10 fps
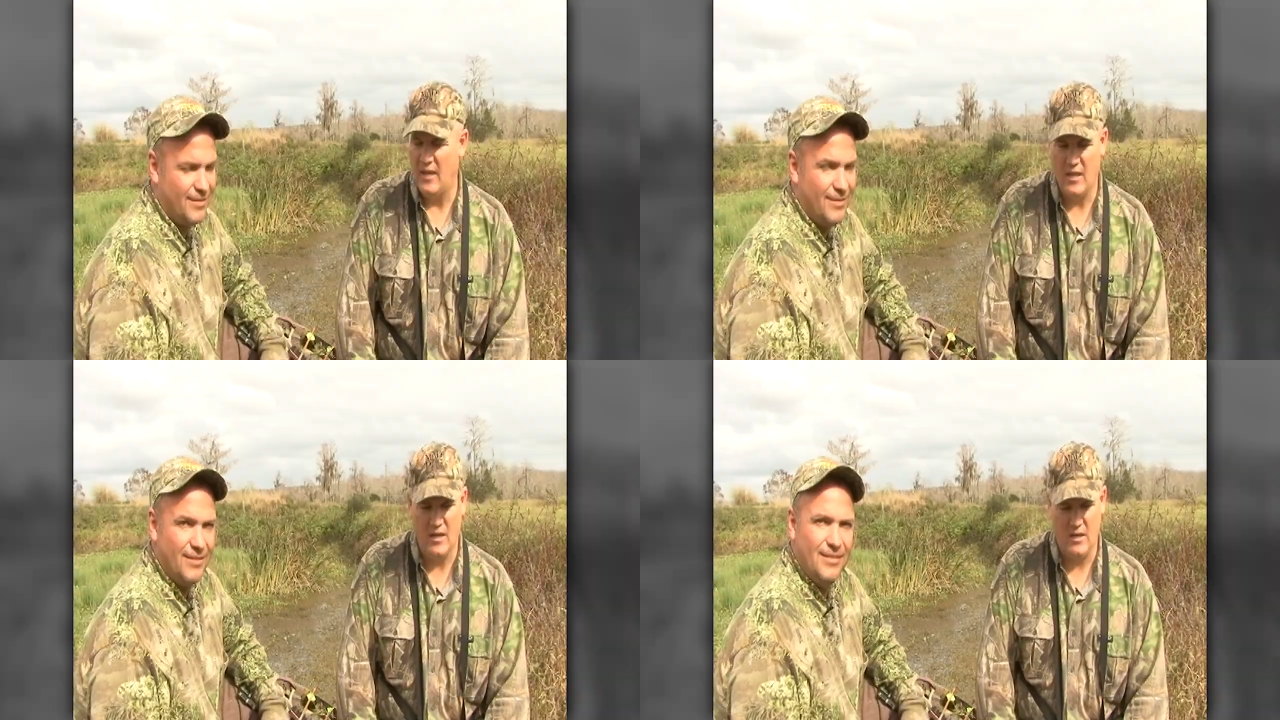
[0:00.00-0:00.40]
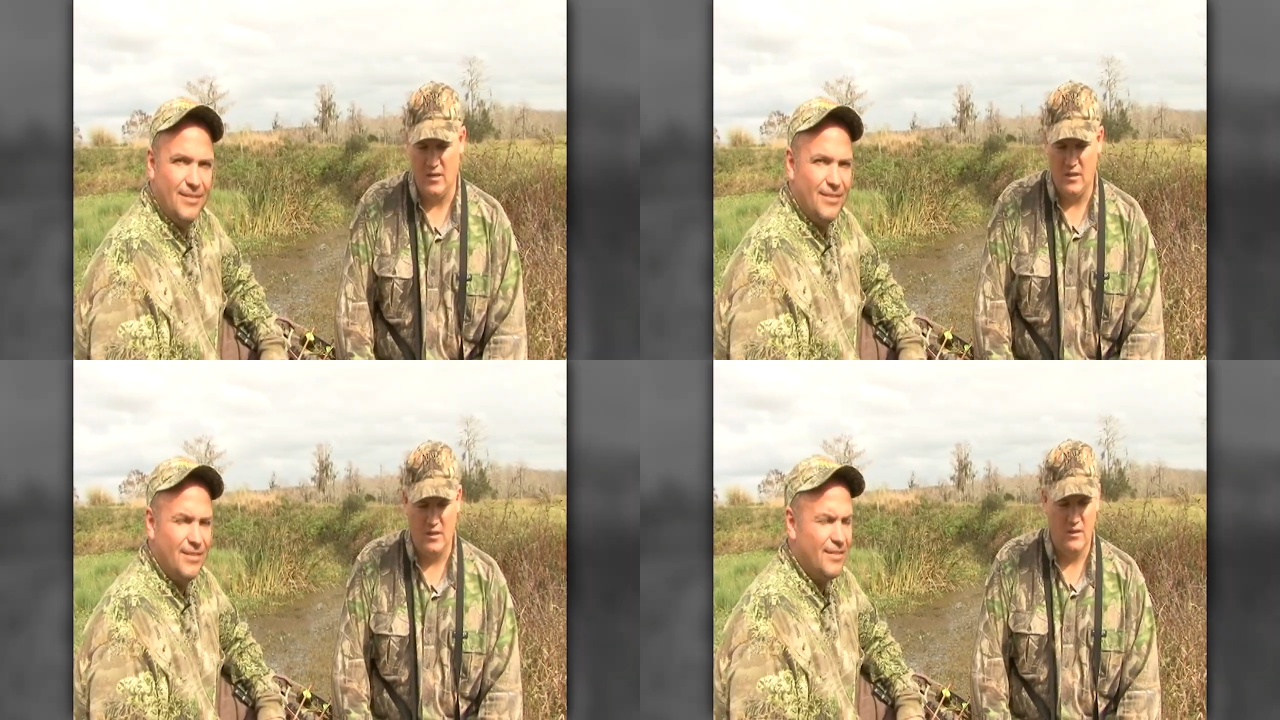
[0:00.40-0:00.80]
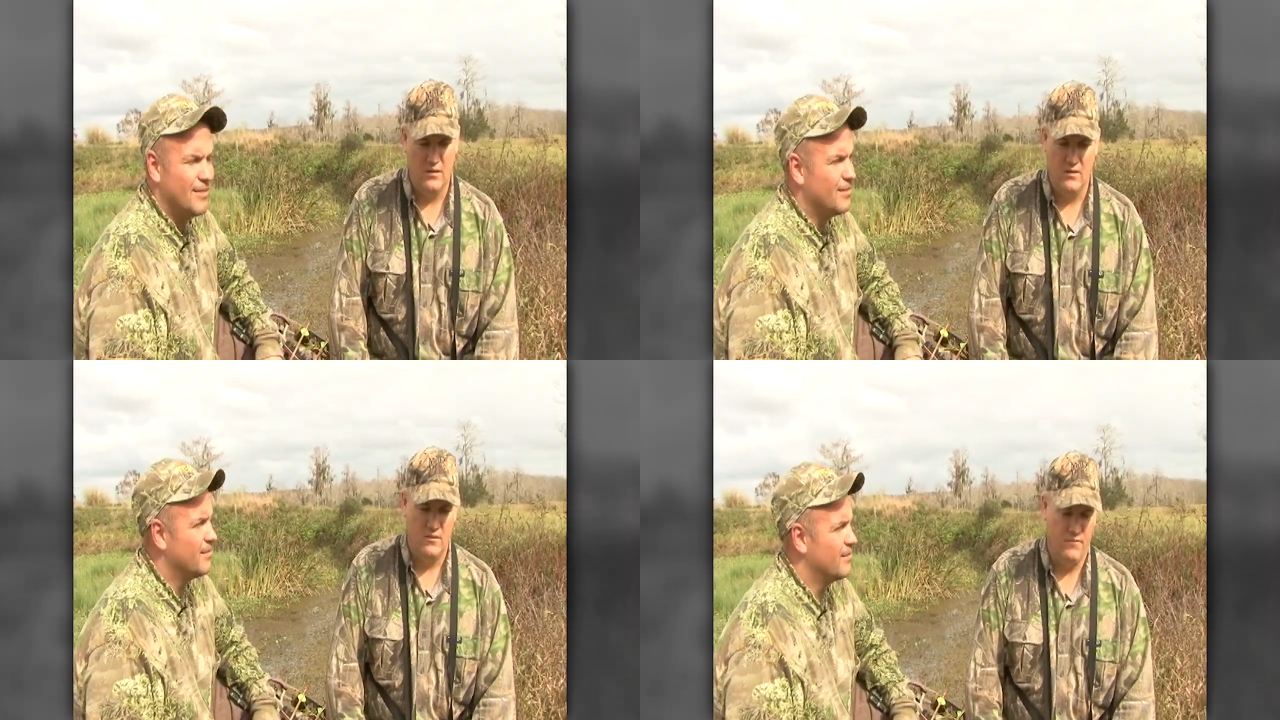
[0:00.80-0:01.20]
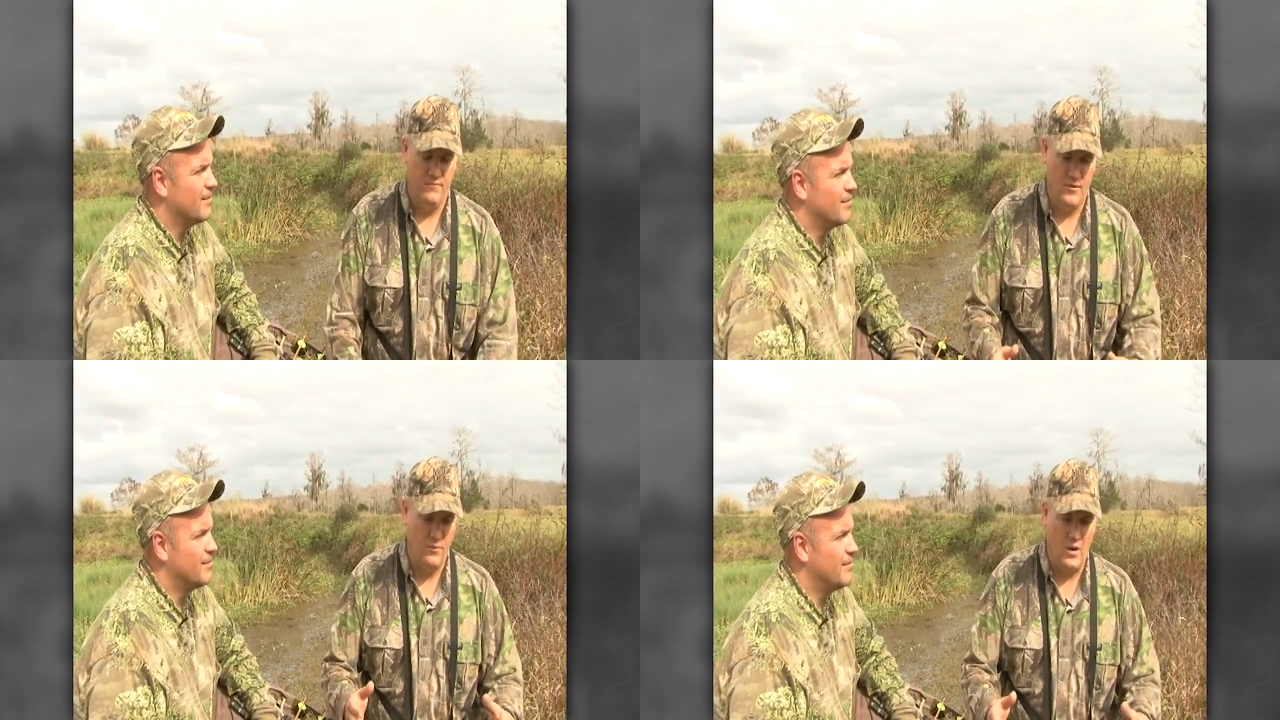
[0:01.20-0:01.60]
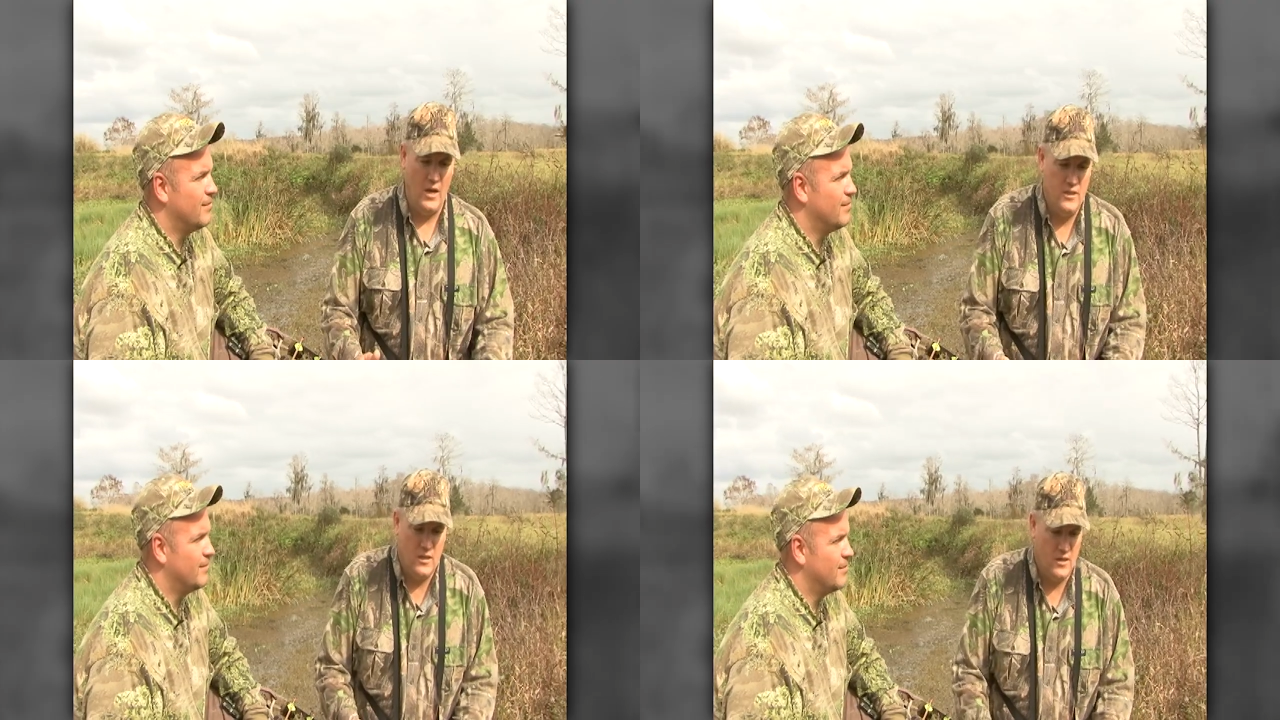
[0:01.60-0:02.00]
Speaker 1: and
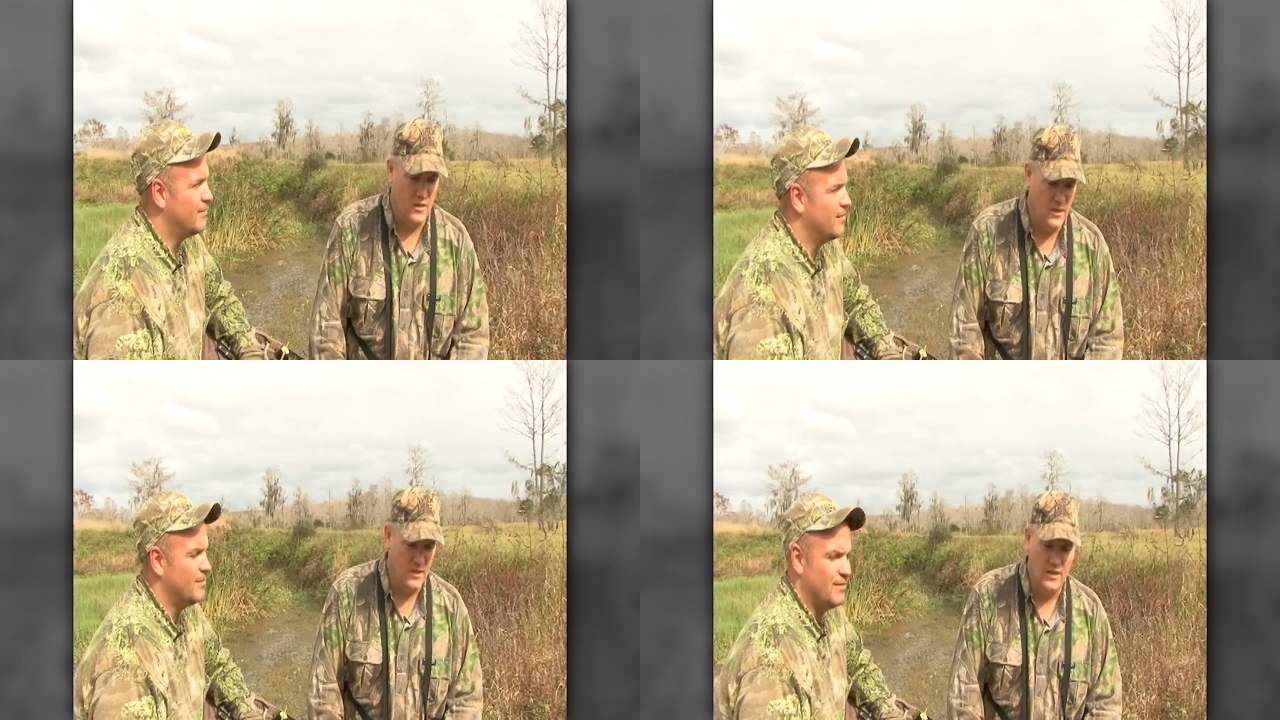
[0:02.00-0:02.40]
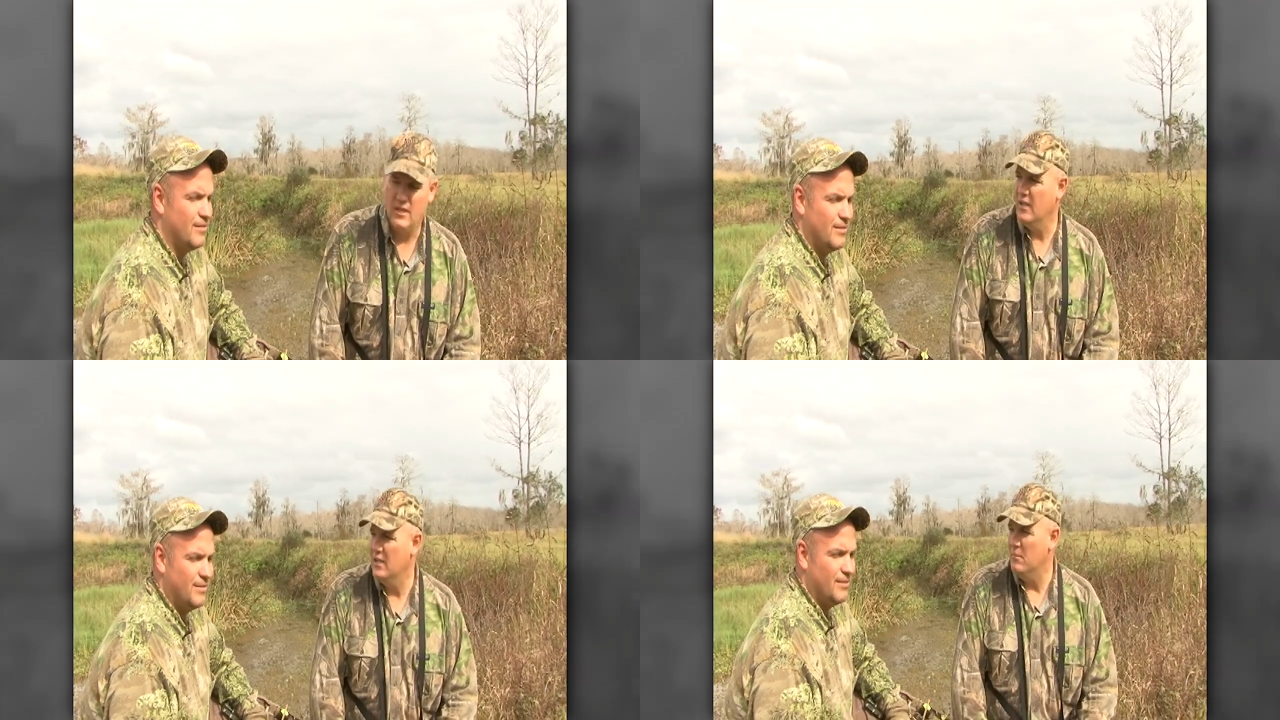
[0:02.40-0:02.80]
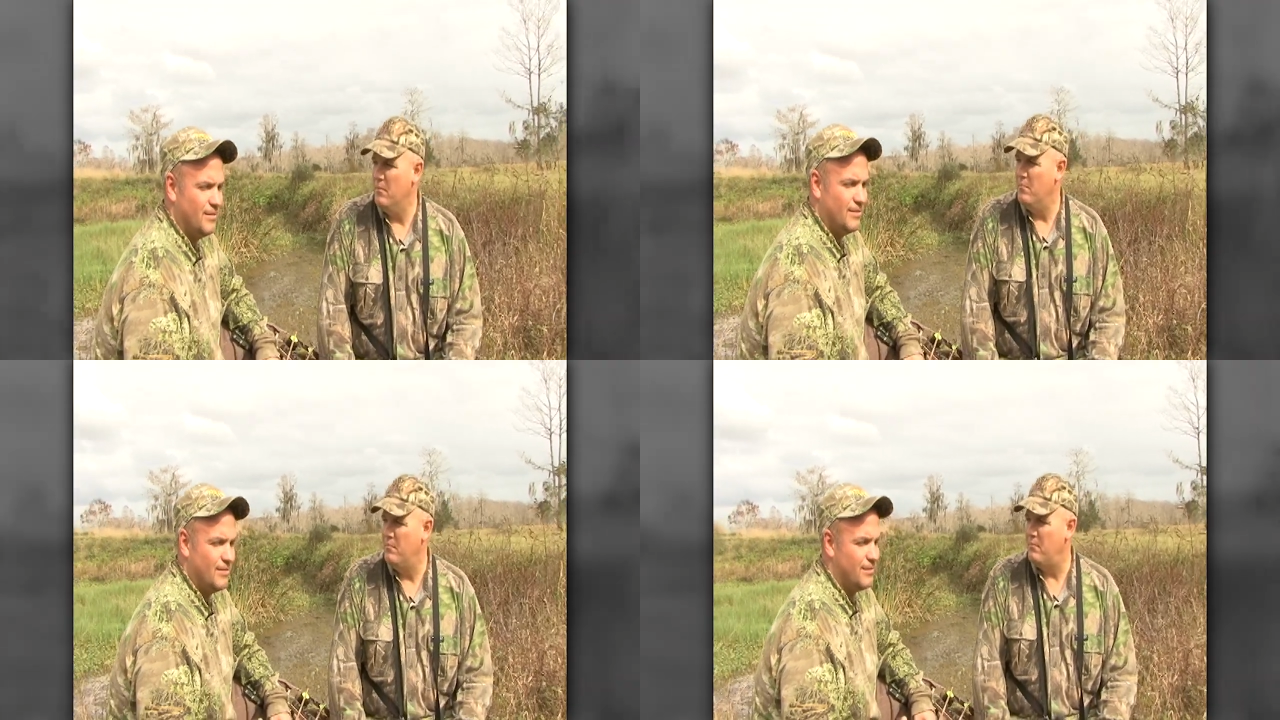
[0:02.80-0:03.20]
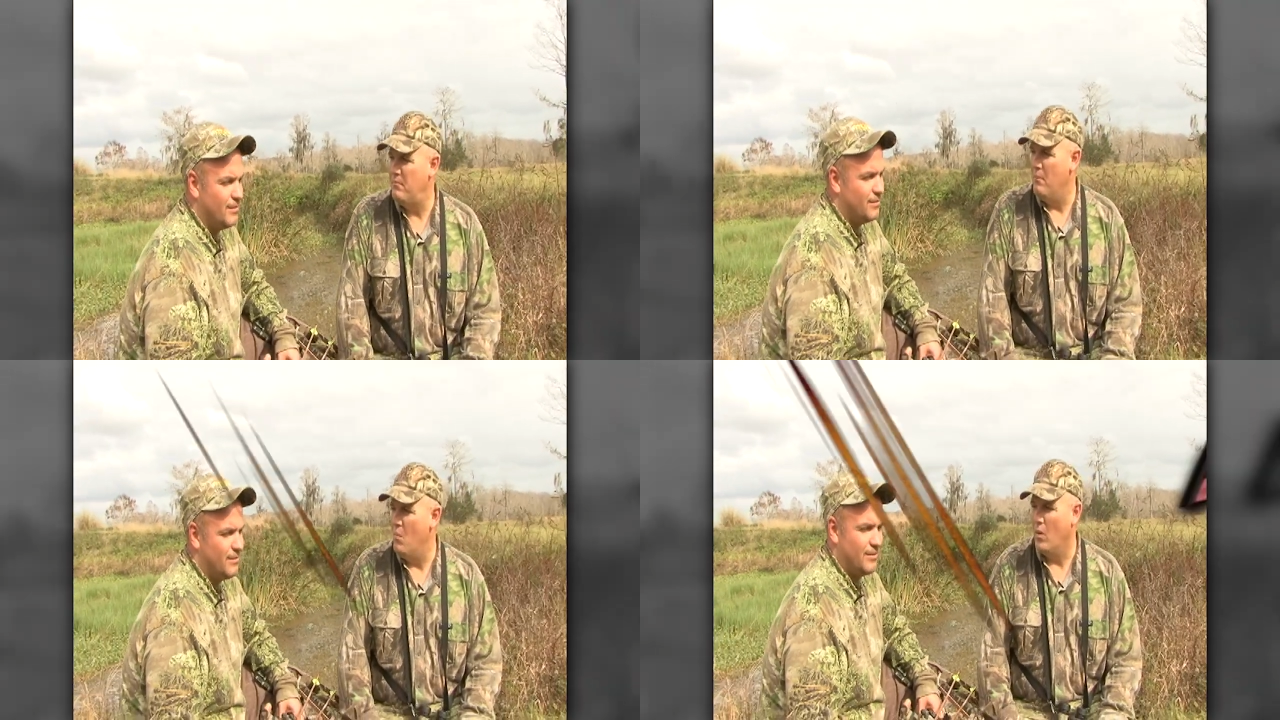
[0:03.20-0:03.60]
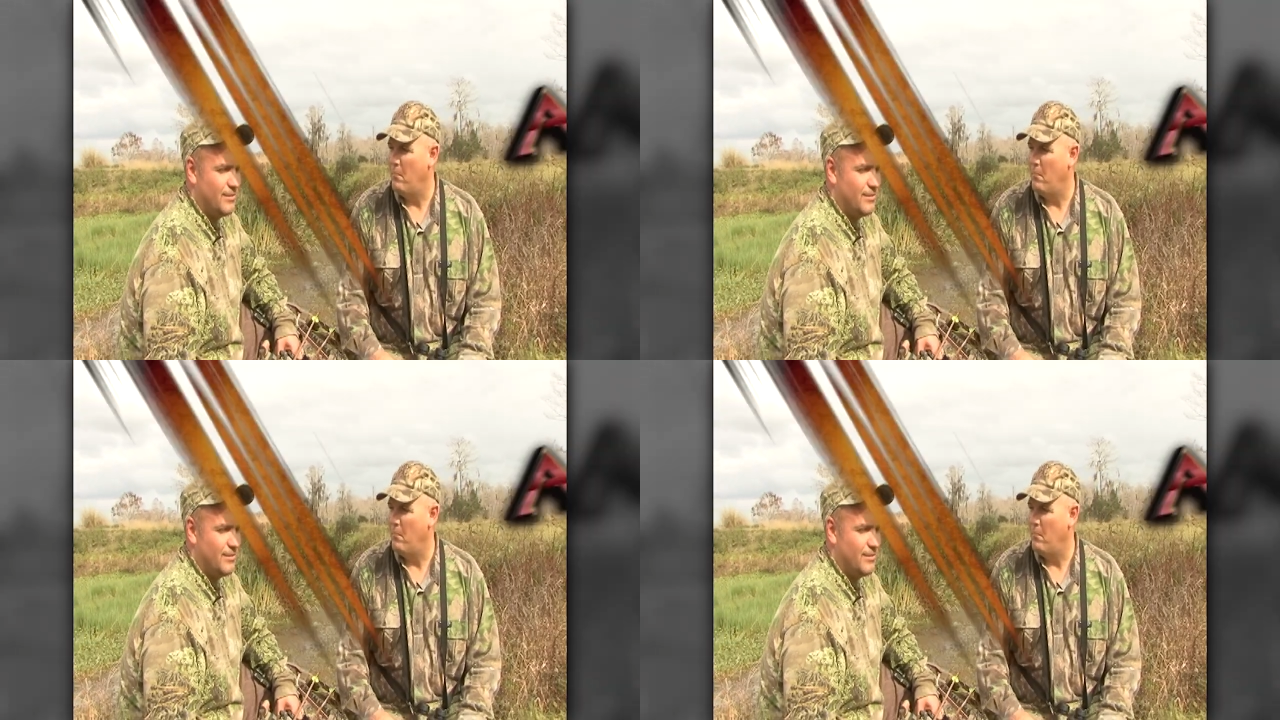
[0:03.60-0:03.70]
Rod, you couldn't have hit it any more